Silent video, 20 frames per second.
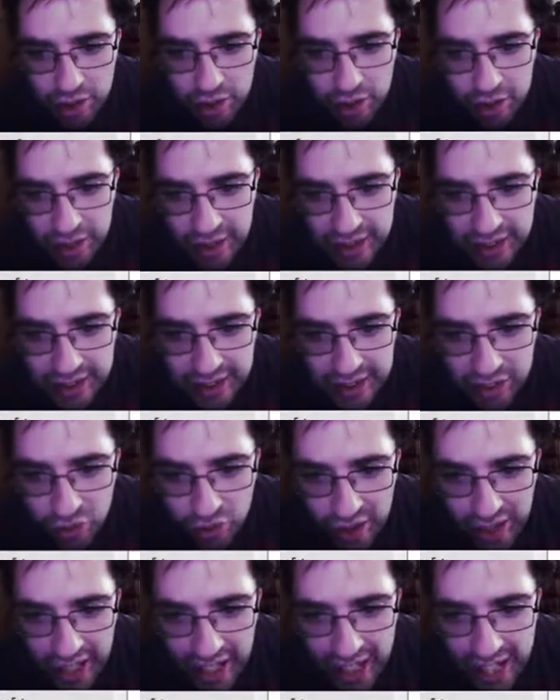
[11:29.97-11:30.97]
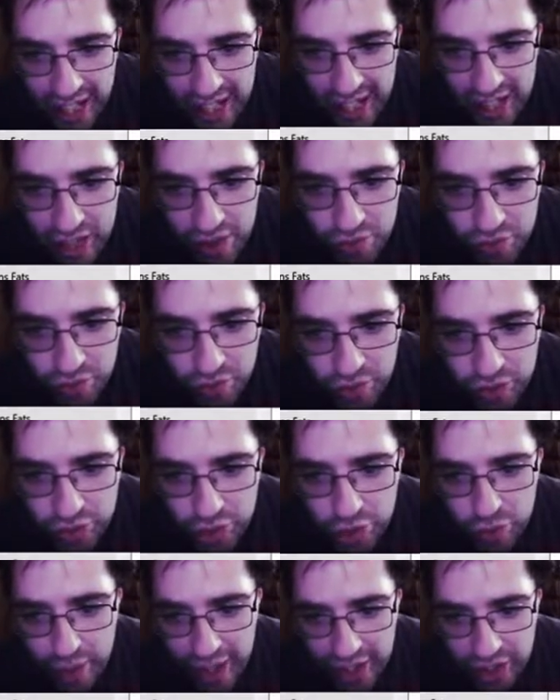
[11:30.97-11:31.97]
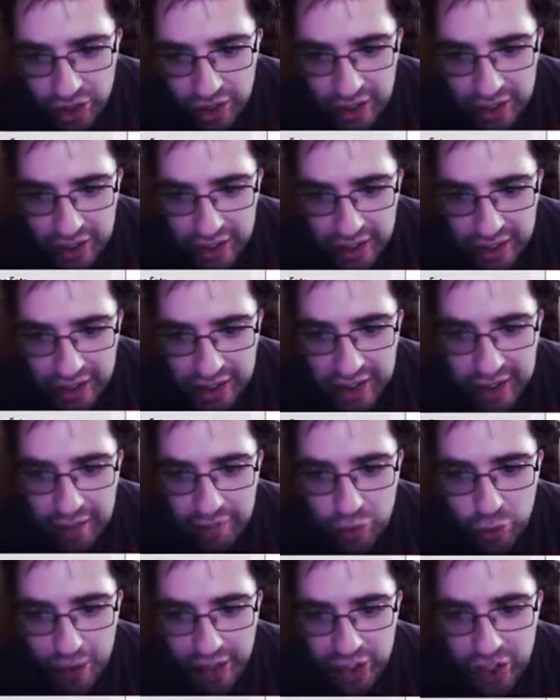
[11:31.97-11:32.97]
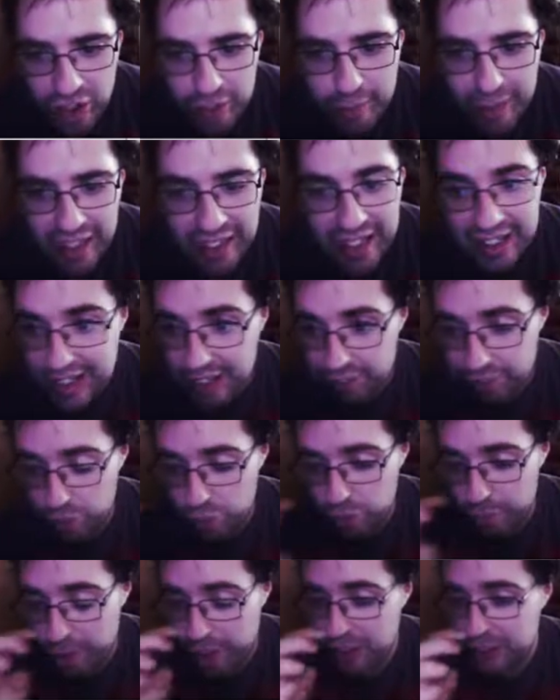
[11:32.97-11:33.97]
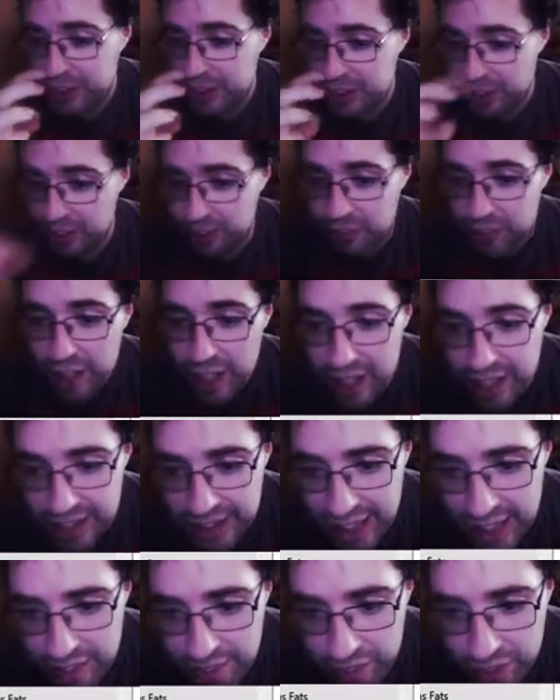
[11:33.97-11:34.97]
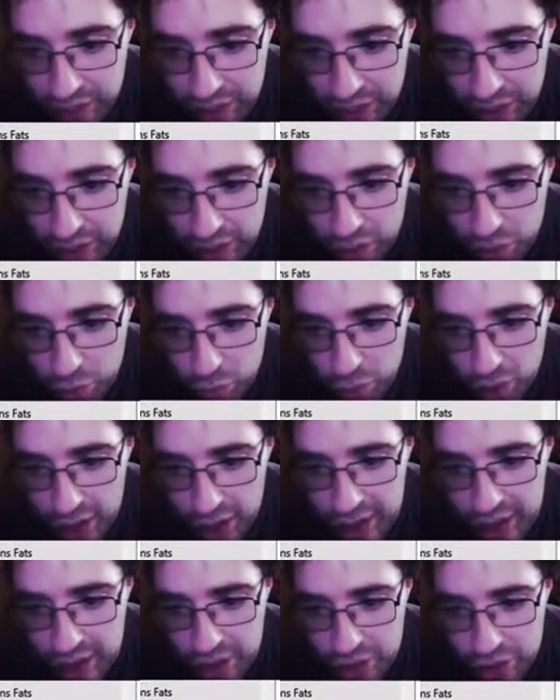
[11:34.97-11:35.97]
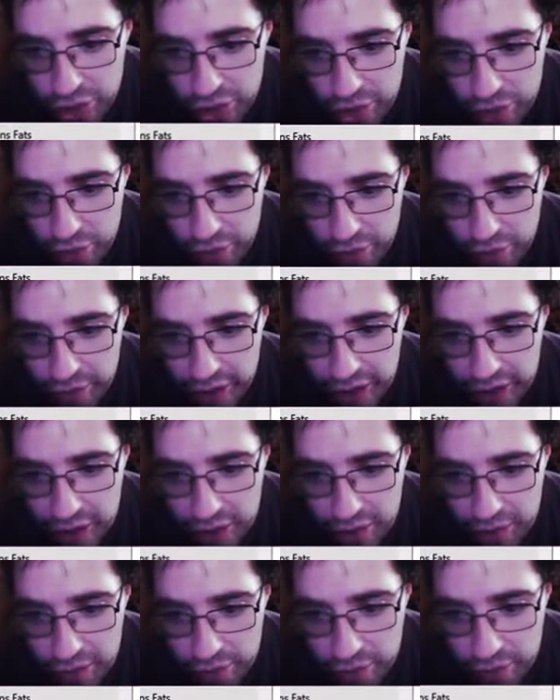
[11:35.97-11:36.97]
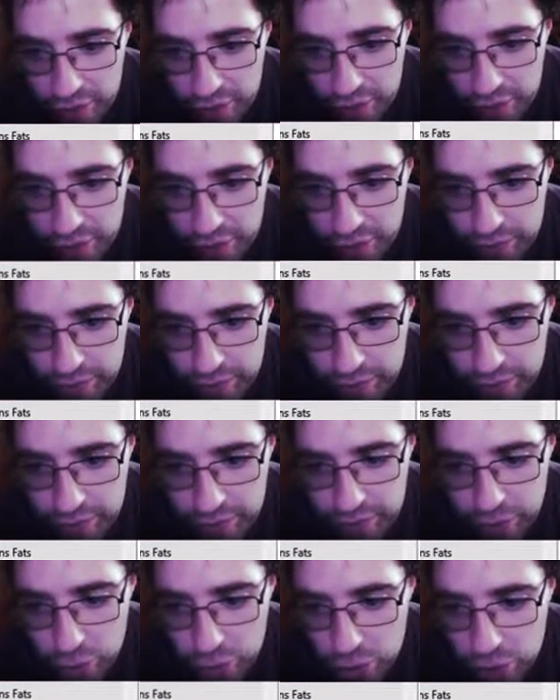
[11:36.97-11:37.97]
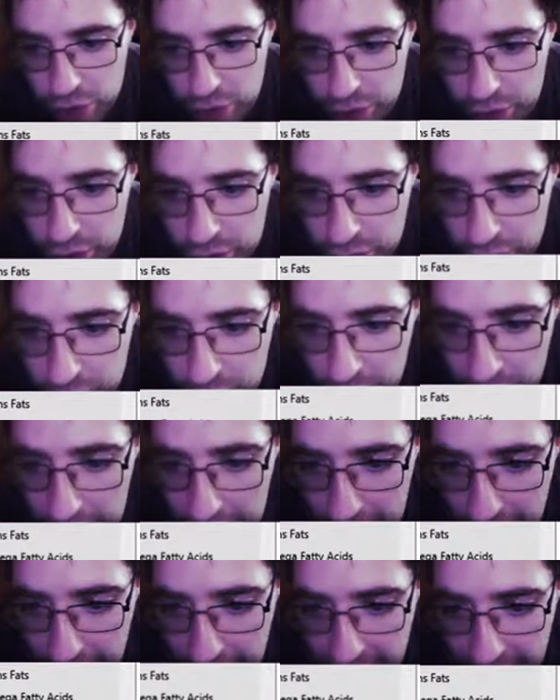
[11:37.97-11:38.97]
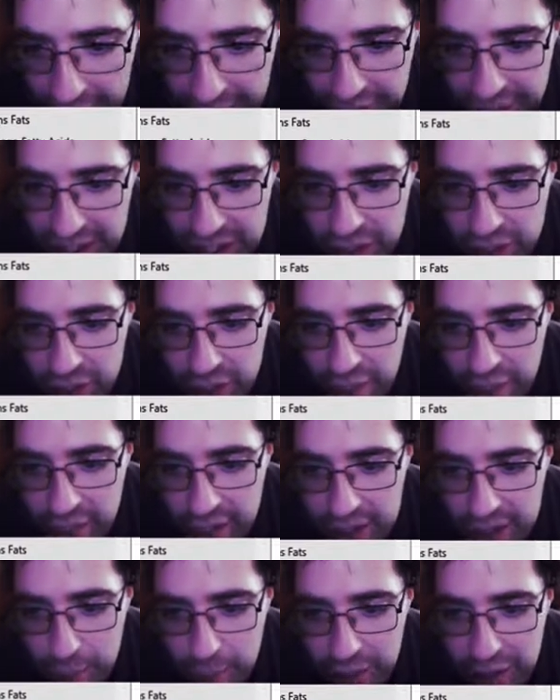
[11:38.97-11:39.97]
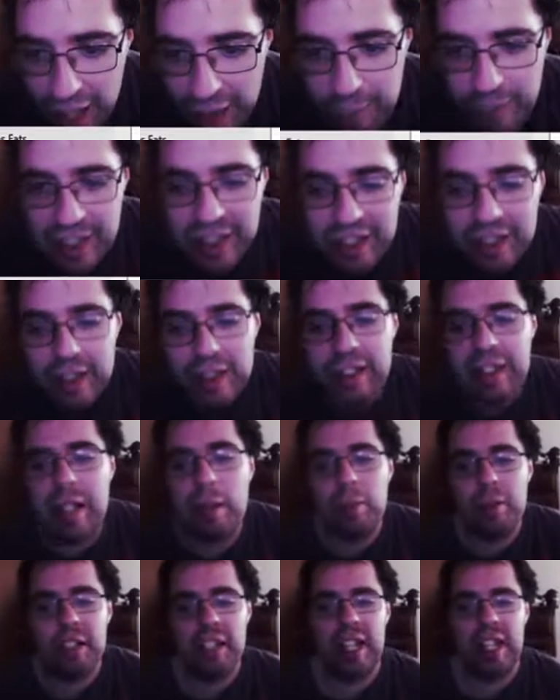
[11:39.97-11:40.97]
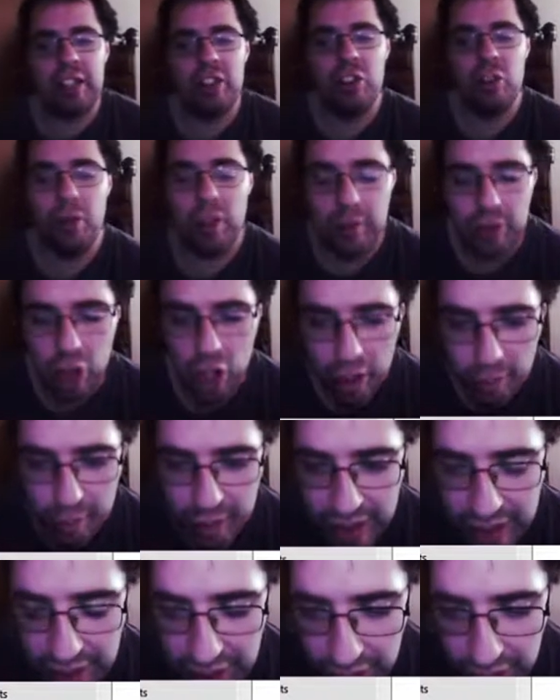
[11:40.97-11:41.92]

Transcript: This C is going to have 2 H's. This C is going to have 2 H's because it has to have 4 bonds, so it's going to have 1, 2, 3, 4. And this, the double line means double connected to a carbon.